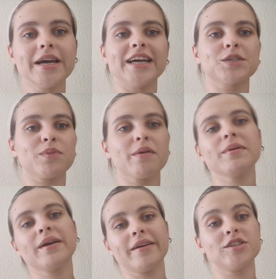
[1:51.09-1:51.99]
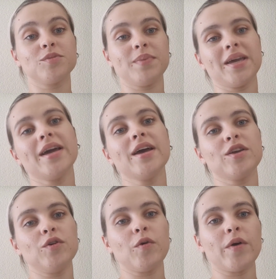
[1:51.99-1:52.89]
It's probably going to be
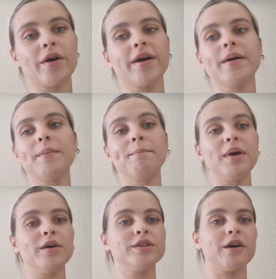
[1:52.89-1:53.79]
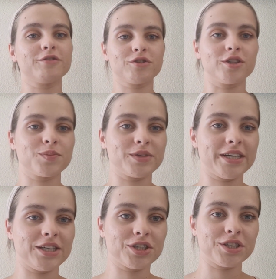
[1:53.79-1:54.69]
your mode of
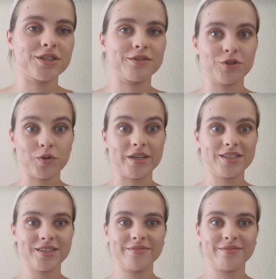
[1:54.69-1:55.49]
transportation choice.